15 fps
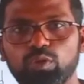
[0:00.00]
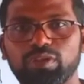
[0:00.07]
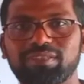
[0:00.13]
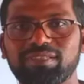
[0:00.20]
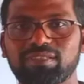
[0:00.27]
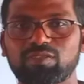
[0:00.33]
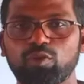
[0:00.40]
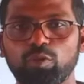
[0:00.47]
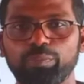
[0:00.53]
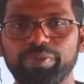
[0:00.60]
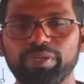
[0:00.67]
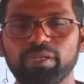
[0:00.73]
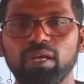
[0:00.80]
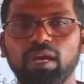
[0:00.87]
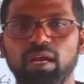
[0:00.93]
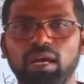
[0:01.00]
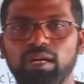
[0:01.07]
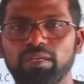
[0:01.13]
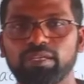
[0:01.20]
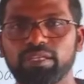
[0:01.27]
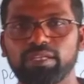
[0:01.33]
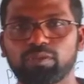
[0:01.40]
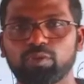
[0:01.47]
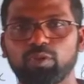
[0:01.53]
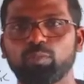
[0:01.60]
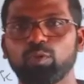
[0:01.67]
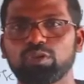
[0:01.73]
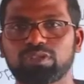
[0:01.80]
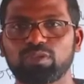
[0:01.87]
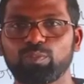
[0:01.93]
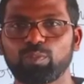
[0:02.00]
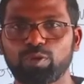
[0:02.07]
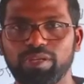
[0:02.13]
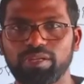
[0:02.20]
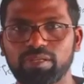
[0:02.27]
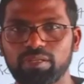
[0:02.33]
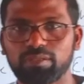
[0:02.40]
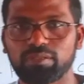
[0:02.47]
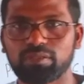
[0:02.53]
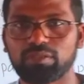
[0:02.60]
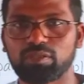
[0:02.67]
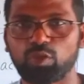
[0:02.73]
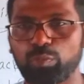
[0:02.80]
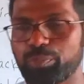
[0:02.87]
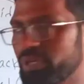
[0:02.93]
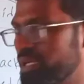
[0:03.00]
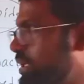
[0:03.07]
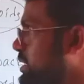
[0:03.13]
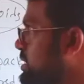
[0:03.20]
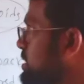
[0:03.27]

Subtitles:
this topic, and here the most important topic is